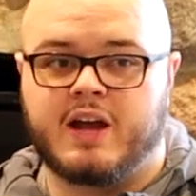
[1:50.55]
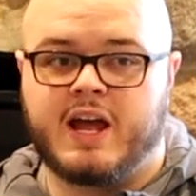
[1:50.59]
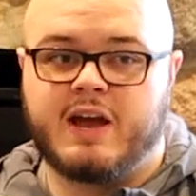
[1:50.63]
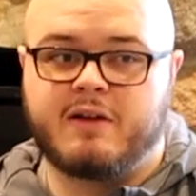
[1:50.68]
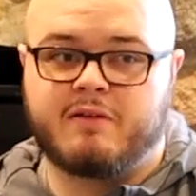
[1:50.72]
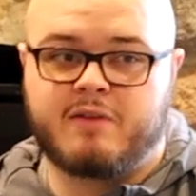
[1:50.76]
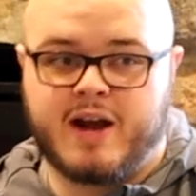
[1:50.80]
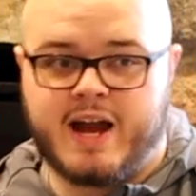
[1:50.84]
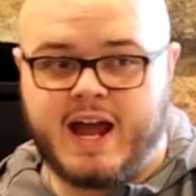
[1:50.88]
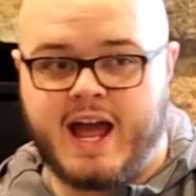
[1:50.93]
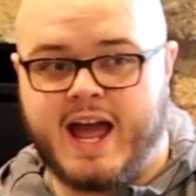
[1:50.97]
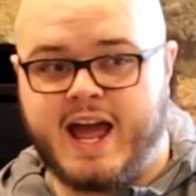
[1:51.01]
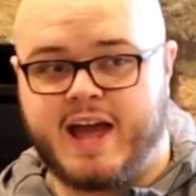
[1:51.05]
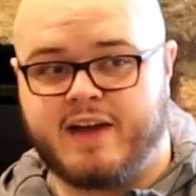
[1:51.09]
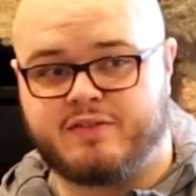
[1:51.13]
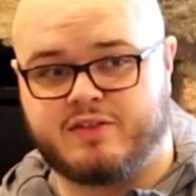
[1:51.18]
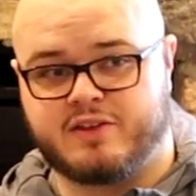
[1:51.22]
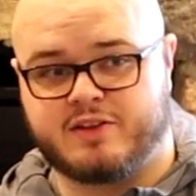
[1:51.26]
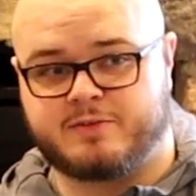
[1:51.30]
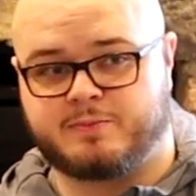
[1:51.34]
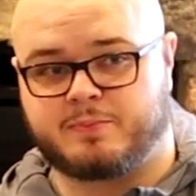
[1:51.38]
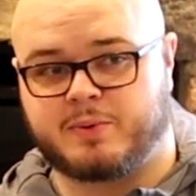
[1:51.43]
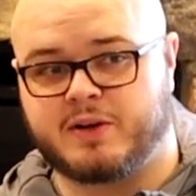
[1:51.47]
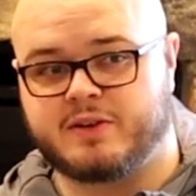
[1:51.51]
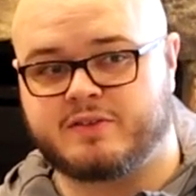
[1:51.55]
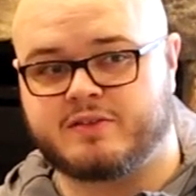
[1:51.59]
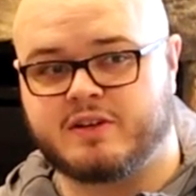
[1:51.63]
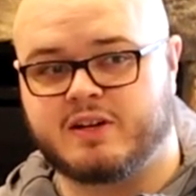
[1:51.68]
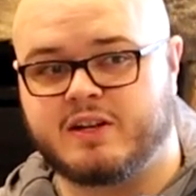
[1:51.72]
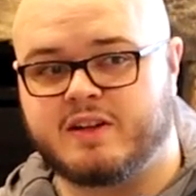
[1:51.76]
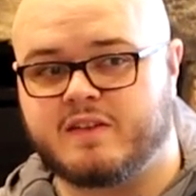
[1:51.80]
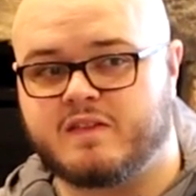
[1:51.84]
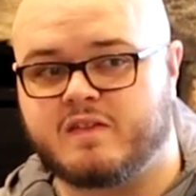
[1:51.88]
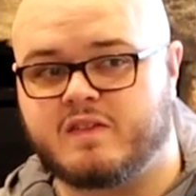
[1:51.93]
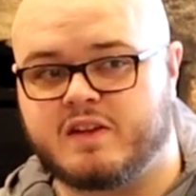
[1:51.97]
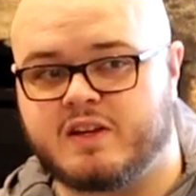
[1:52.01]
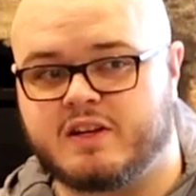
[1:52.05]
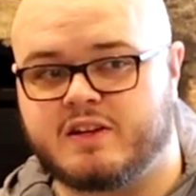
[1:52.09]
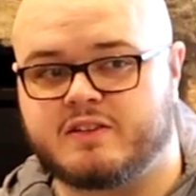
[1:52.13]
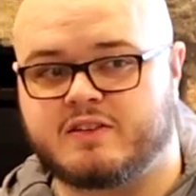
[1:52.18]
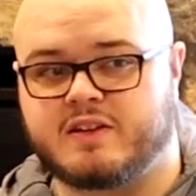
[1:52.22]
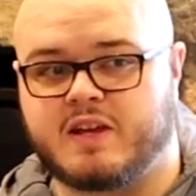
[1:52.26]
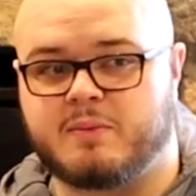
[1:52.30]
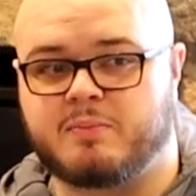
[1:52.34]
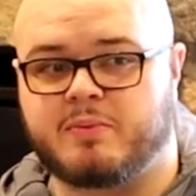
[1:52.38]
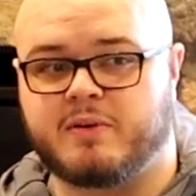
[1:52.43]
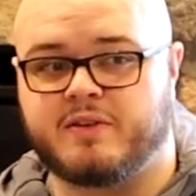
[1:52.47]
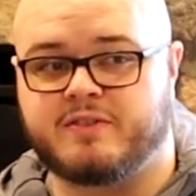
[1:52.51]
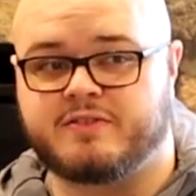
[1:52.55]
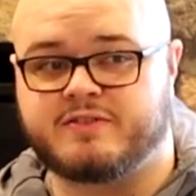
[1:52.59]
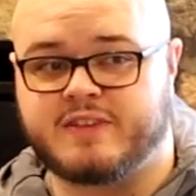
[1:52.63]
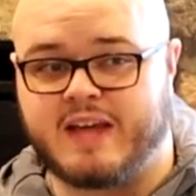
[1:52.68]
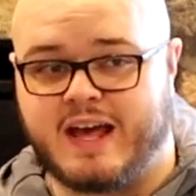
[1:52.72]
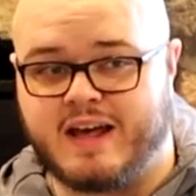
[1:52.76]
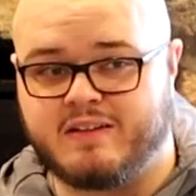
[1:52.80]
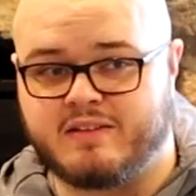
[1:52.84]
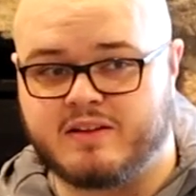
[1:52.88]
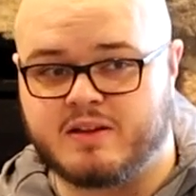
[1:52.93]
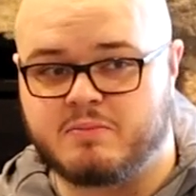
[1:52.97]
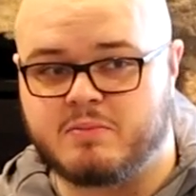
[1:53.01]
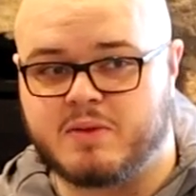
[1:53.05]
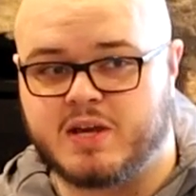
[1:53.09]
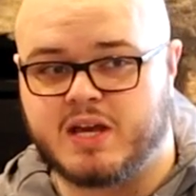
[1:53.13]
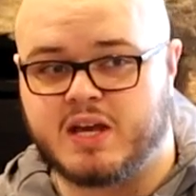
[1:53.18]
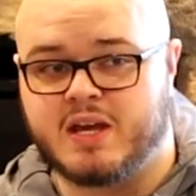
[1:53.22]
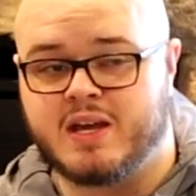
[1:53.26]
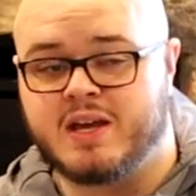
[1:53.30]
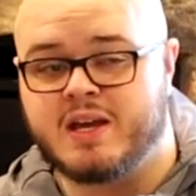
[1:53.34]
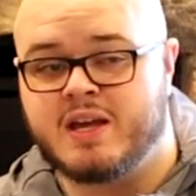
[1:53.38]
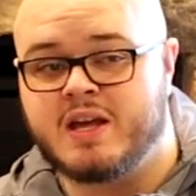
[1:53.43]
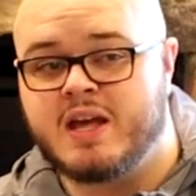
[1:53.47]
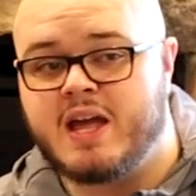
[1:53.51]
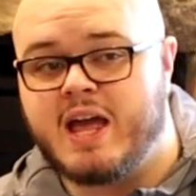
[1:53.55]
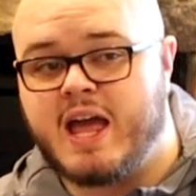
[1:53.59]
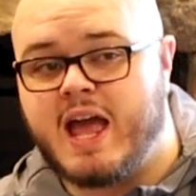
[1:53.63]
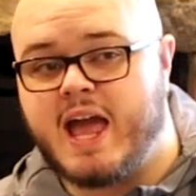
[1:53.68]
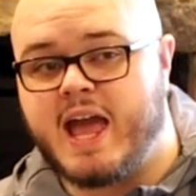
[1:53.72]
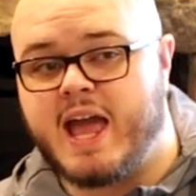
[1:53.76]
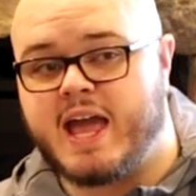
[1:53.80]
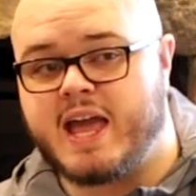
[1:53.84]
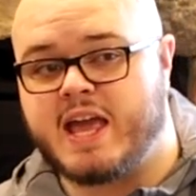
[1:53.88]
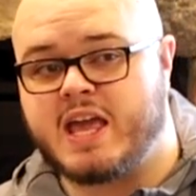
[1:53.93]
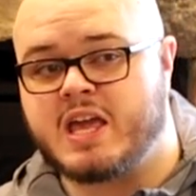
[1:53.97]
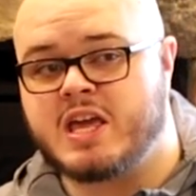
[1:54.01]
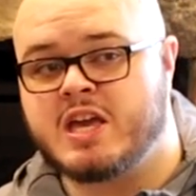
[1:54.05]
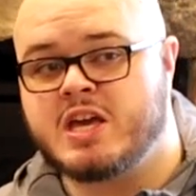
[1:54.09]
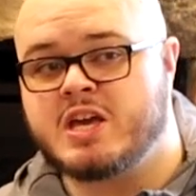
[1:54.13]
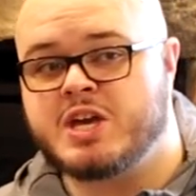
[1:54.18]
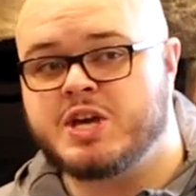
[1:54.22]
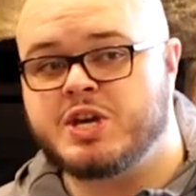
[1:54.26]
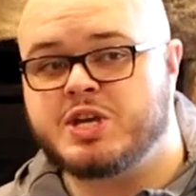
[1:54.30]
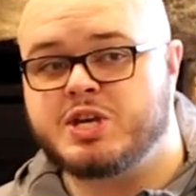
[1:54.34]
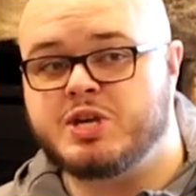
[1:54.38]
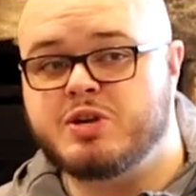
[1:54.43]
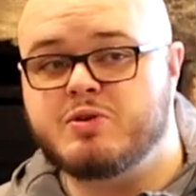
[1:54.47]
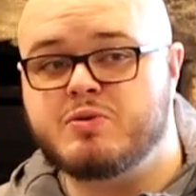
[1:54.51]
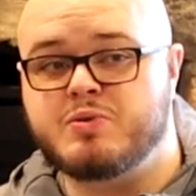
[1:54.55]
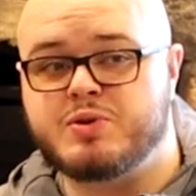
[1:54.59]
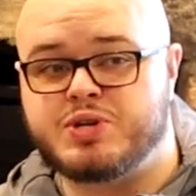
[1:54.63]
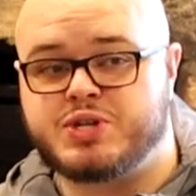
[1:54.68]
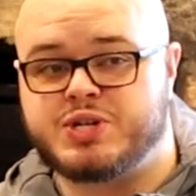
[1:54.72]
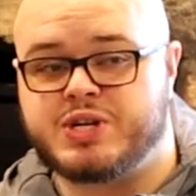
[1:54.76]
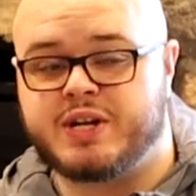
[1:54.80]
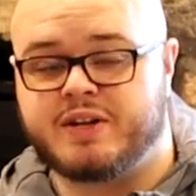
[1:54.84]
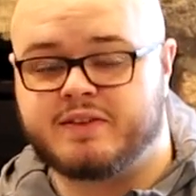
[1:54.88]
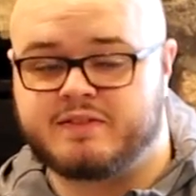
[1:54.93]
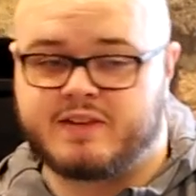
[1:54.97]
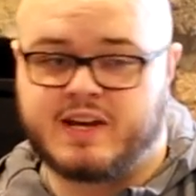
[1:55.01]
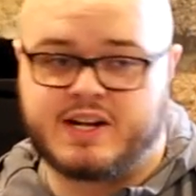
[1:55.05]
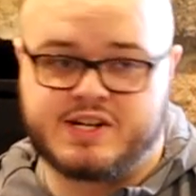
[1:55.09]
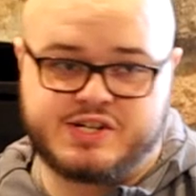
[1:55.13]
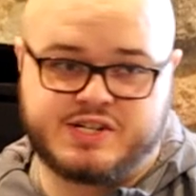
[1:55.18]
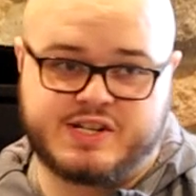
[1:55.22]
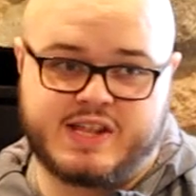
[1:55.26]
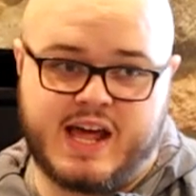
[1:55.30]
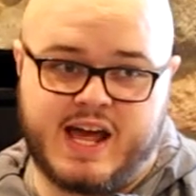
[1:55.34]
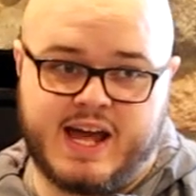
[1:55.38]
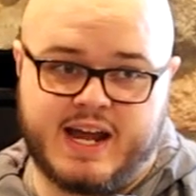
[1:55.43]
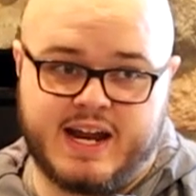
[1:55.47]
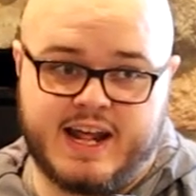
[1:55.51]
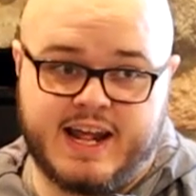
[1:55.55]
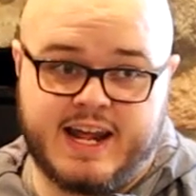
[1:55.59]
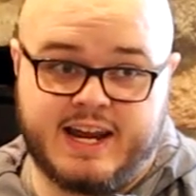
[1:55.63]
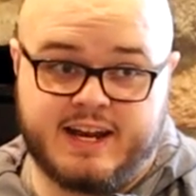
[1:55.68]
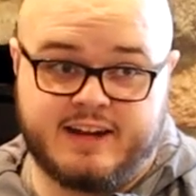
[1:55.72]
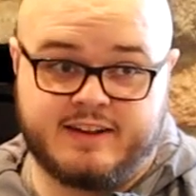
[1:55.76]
And right, I had this person in the example of telling me, hey, you shouldn't touch that.